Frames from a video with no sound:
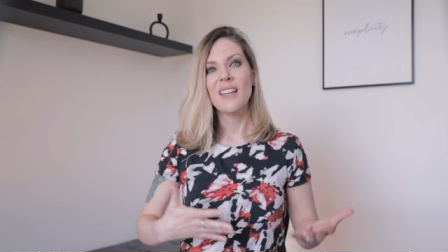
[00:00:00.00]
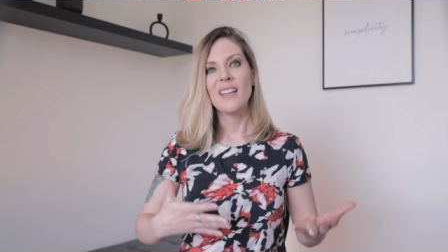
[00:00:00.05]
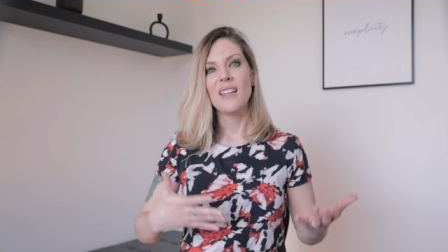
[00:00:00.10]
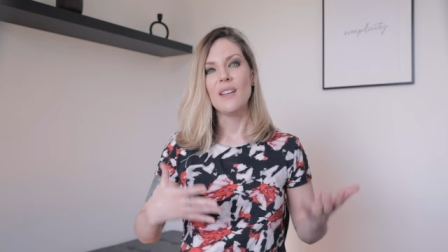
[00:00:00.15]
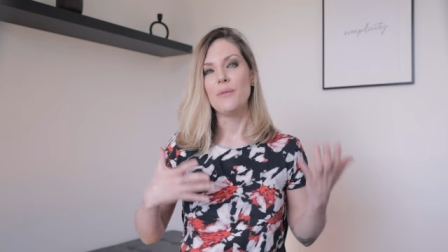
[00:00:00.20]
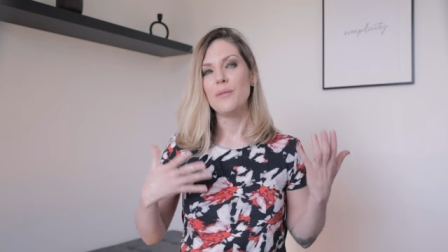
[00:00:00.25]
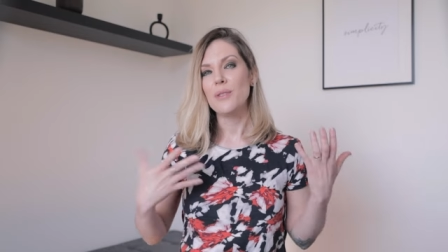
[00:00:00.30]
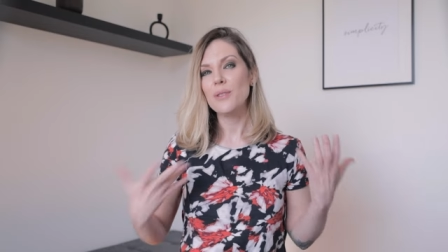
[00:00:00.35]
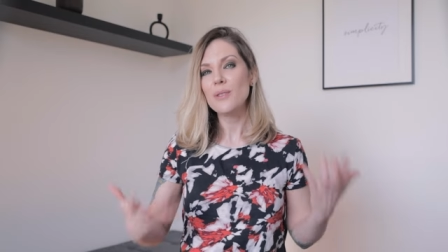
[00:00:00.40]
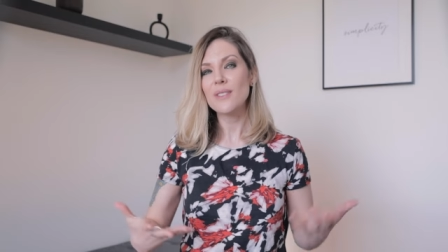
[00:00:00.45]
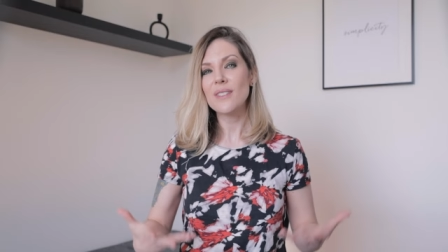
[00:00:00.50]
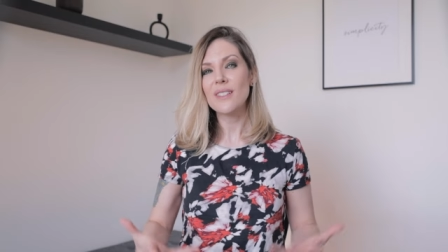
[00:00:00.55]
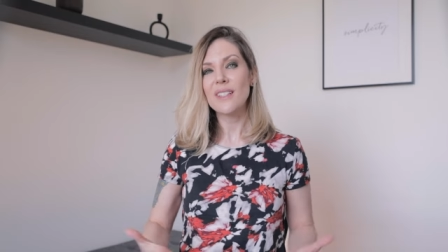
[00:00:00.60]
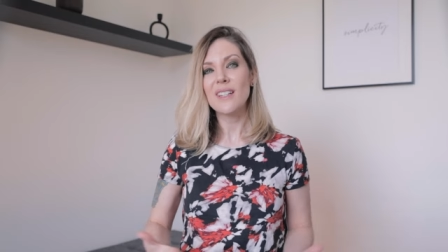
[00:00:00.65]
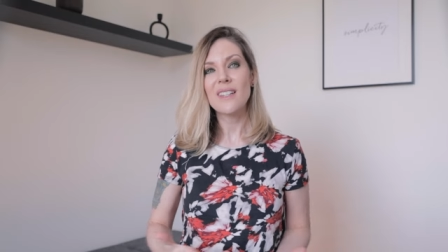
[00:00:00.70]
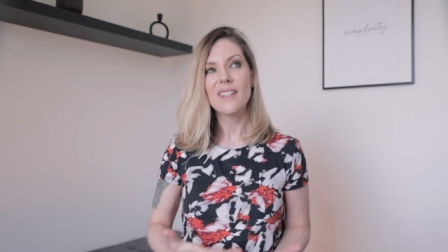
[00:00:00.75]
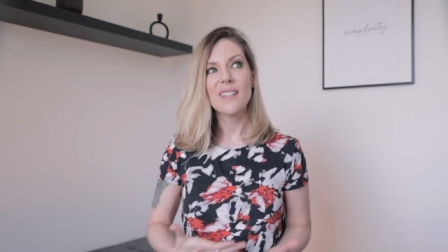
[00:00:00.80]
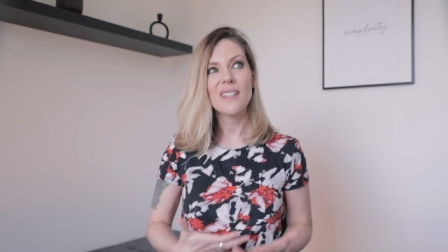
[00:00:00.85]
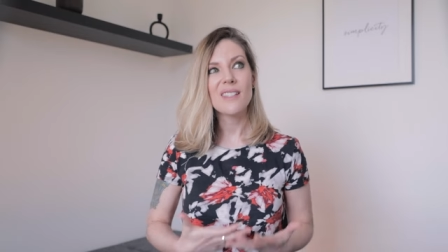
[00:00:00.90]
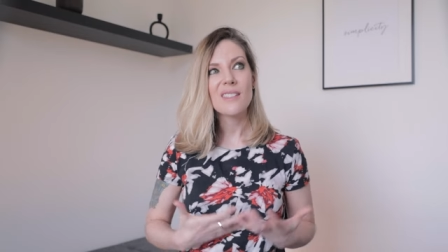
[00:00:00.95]
it feels
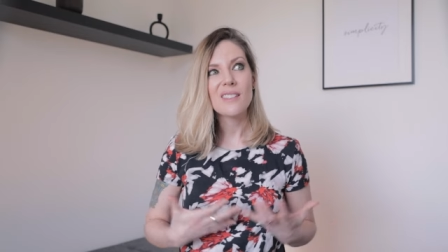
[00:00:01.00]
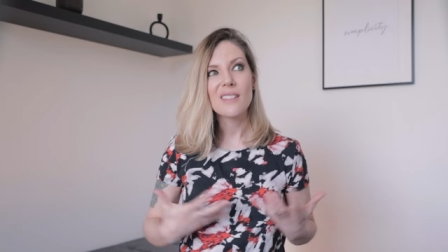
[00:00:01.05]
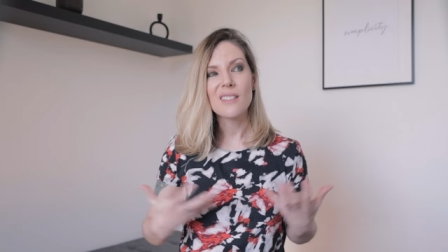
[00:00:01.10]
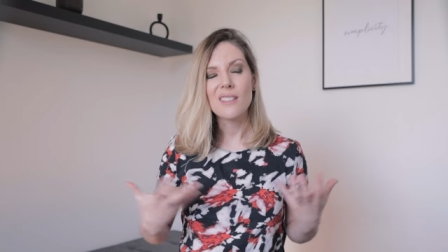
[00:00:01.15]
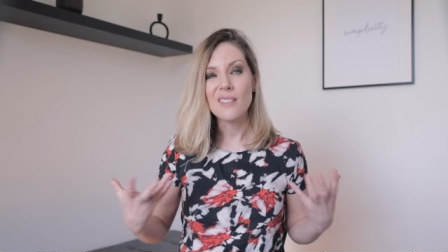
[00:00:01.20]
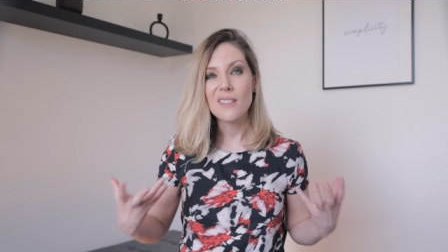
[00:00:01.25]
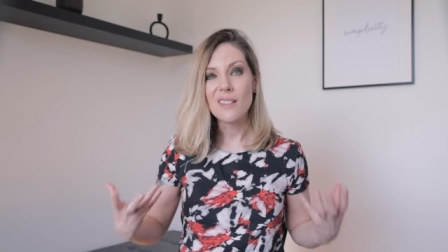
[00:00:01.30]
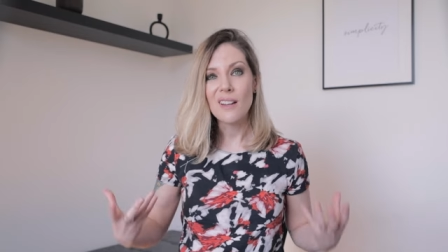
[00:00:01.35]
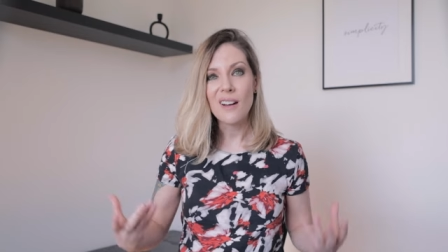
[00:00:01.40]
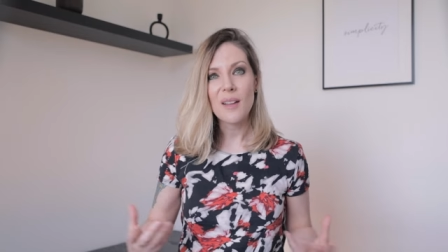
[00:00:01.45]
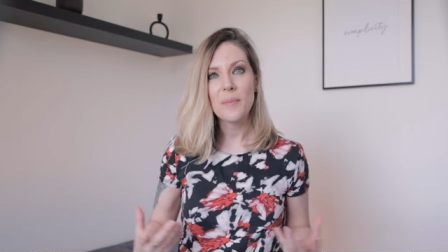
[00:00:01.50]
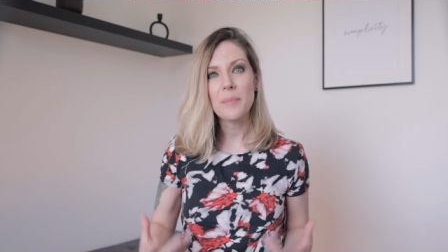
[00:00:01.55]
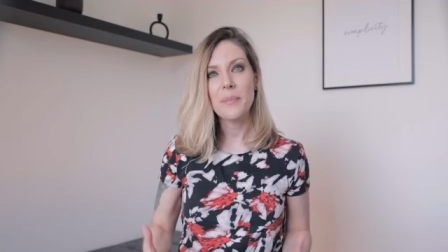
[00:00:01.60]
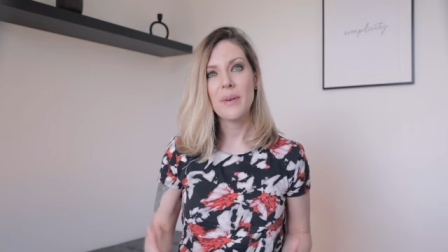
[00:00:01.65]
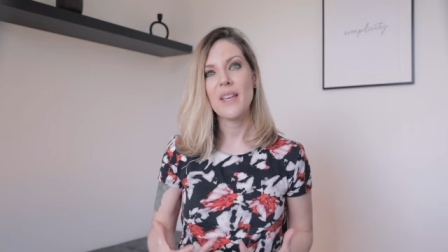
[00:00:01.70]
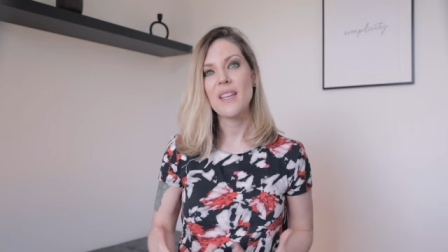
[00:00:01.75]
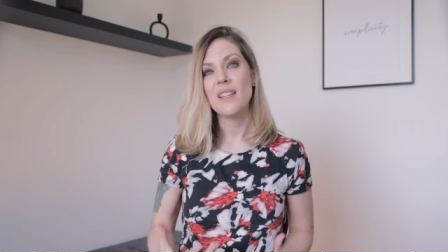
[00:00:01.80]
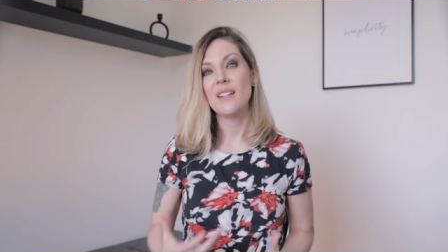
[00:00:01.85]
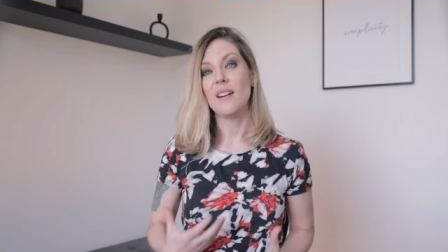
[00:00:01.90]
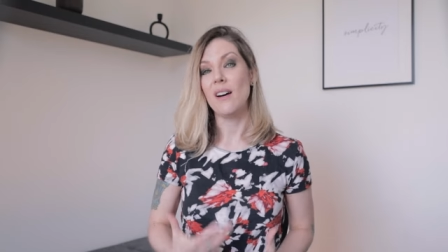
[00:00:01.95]
like it's not
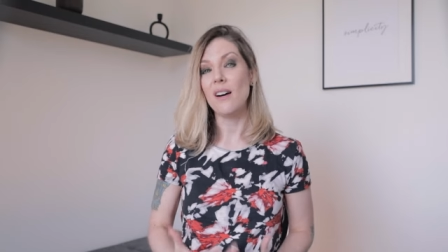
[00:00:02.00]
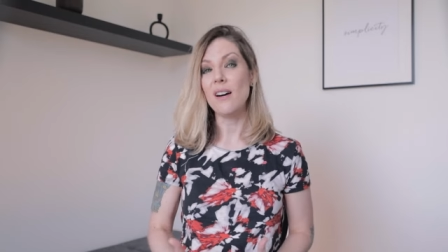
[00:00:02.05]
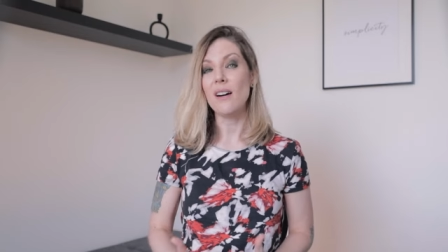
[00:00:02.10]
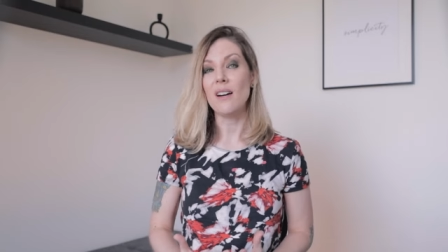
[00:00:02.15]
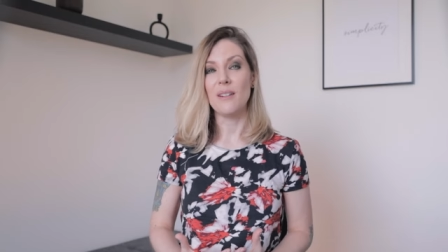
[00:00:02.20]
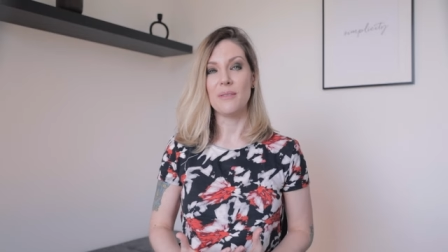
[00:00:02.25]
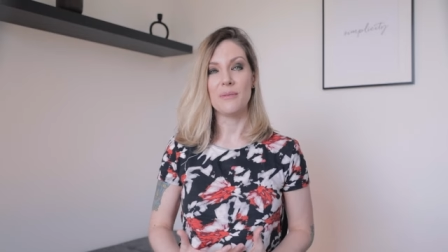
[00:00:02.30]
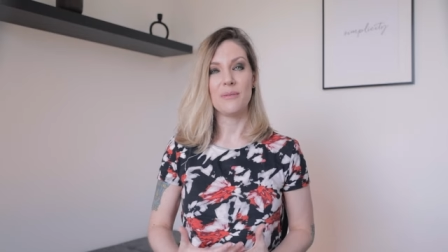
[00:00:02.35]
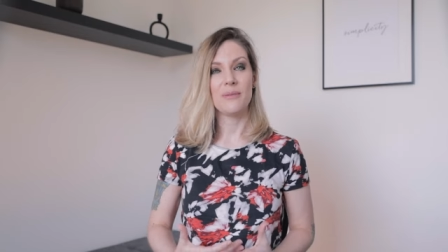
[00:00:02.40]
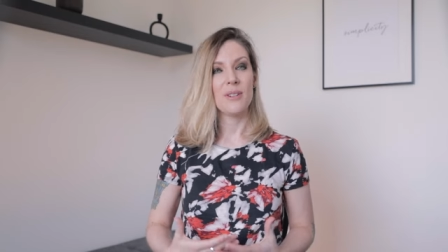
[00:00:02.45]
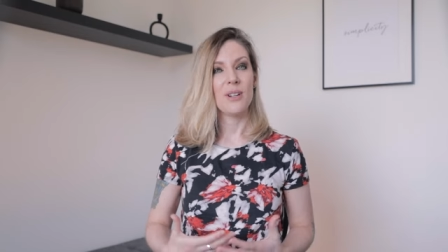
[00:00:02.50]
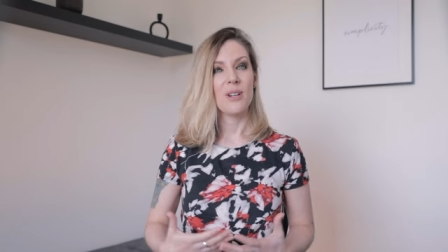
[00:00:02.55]
paying off.